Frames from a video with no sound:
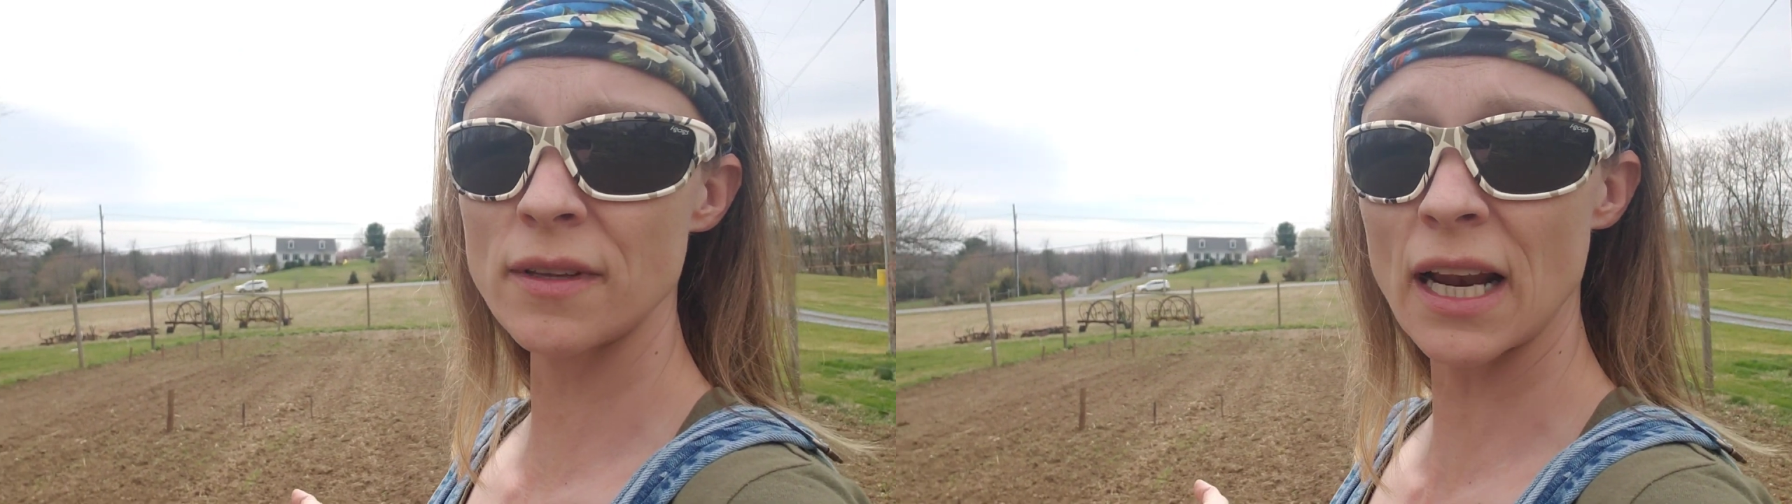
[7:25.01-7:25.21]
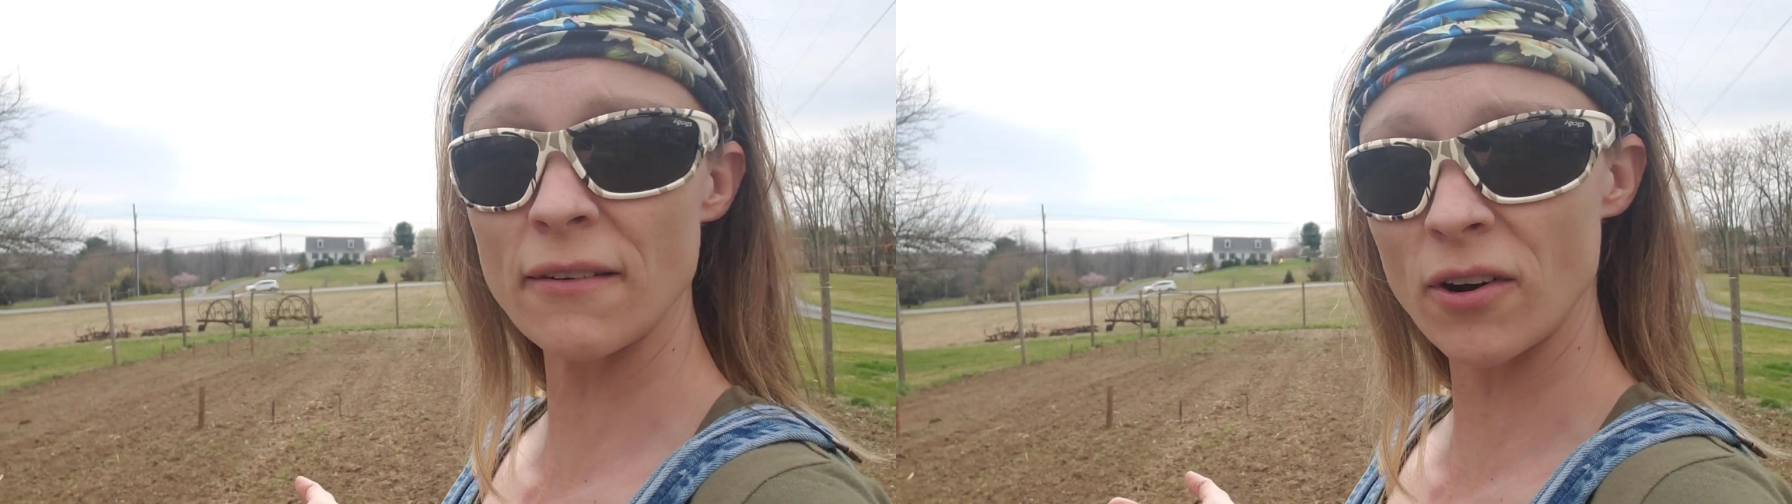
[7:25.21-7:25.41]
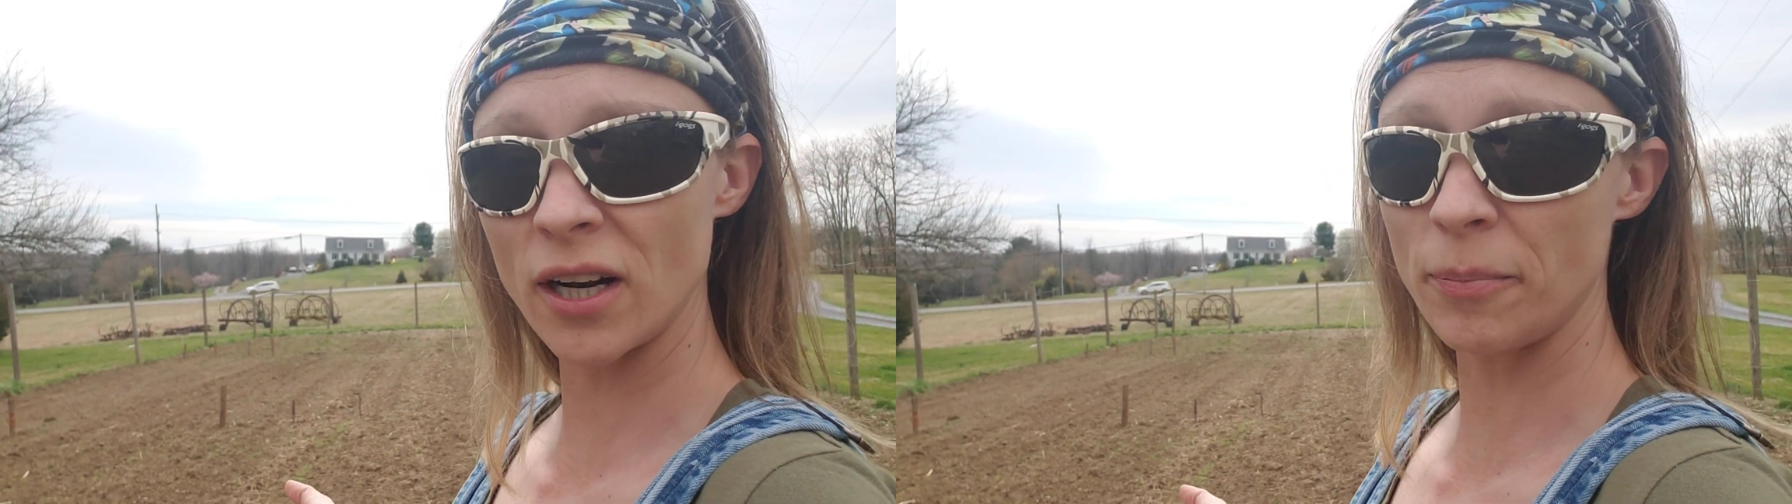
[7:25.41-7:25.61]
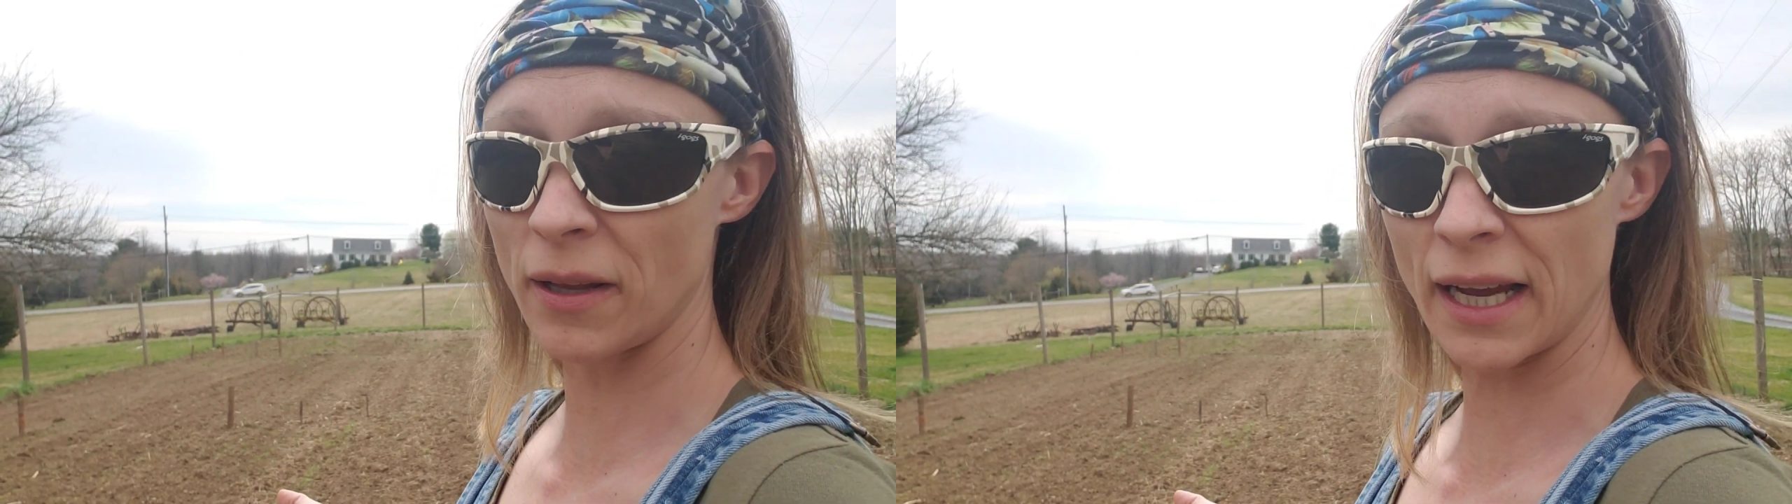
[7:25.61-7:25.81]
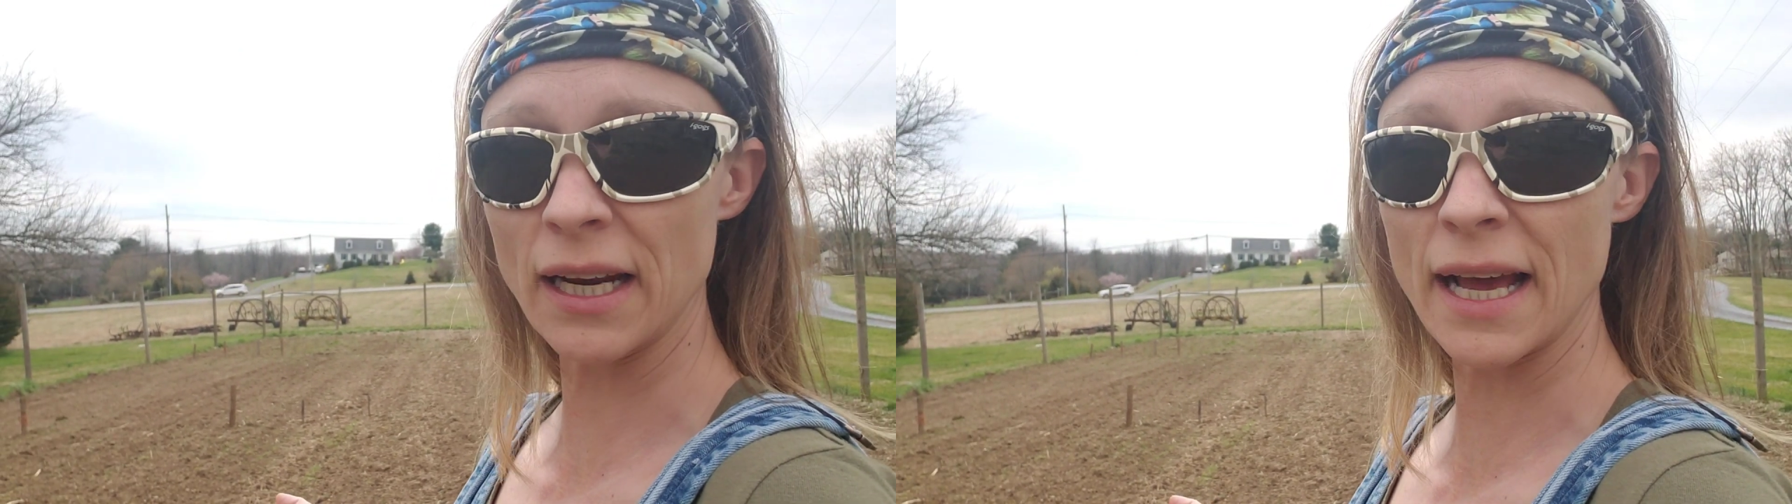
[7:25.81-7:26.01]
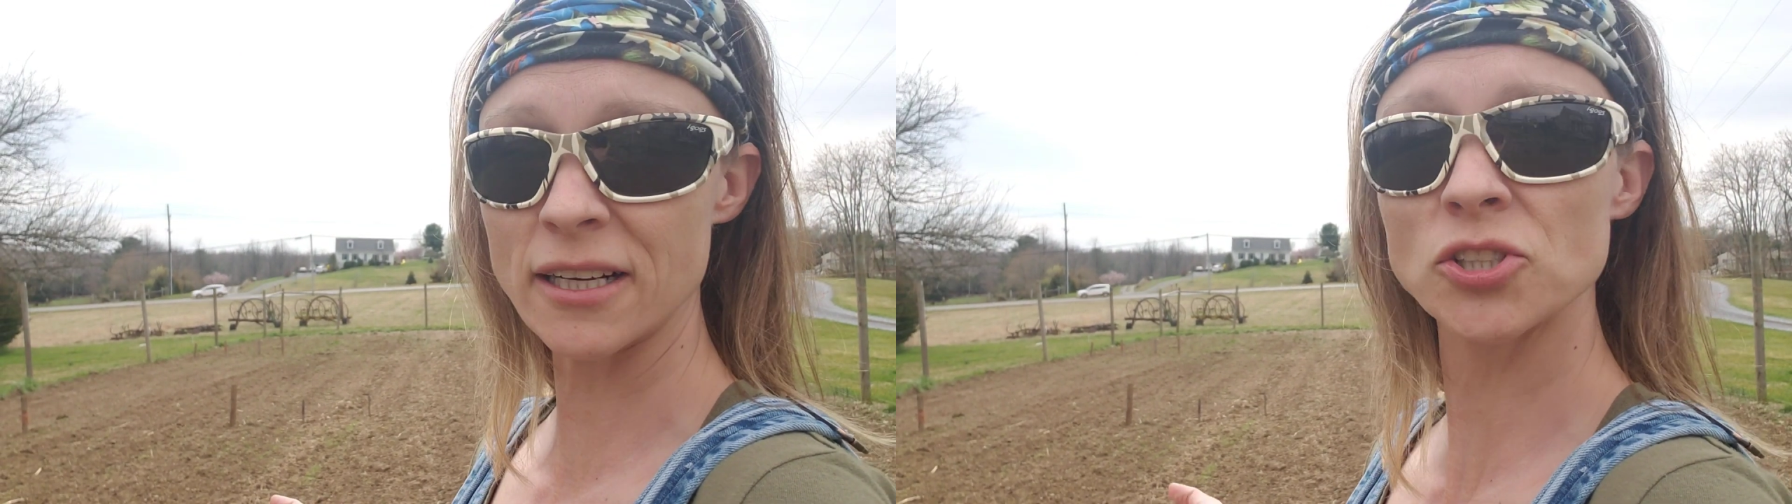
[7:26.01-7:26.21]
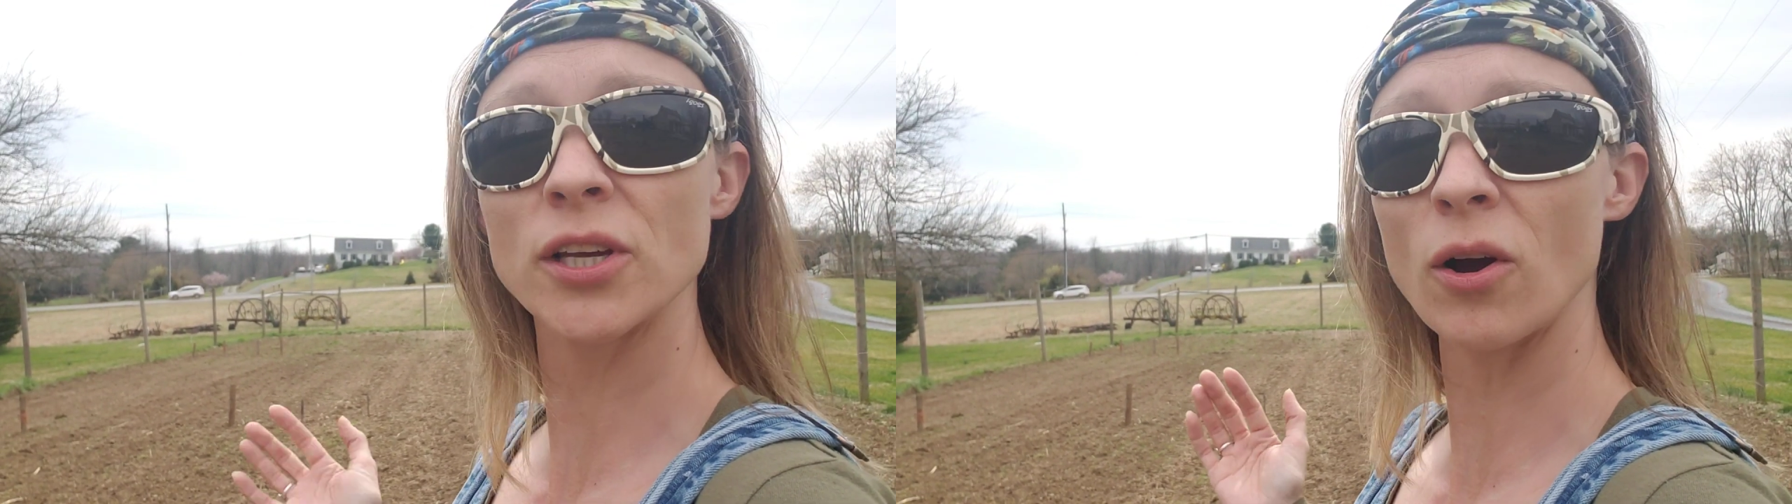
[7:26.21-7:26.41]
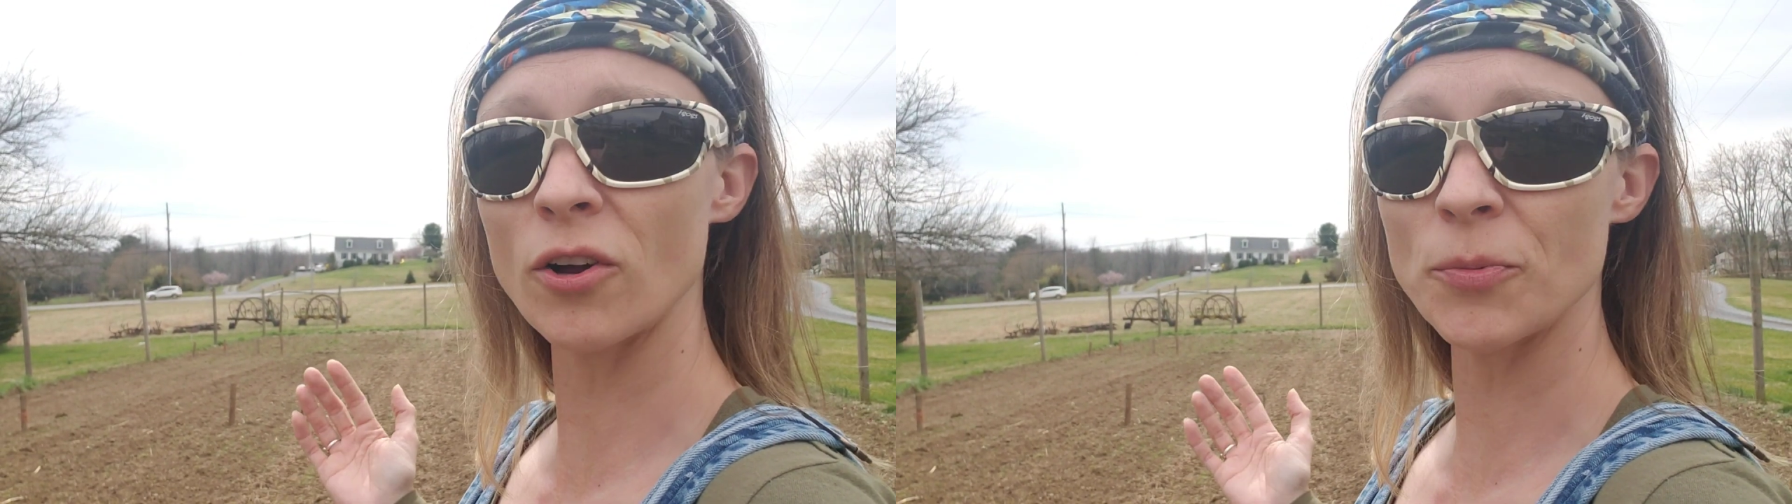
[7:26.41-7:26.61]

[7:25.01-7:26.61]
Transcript: that I've already planted actually are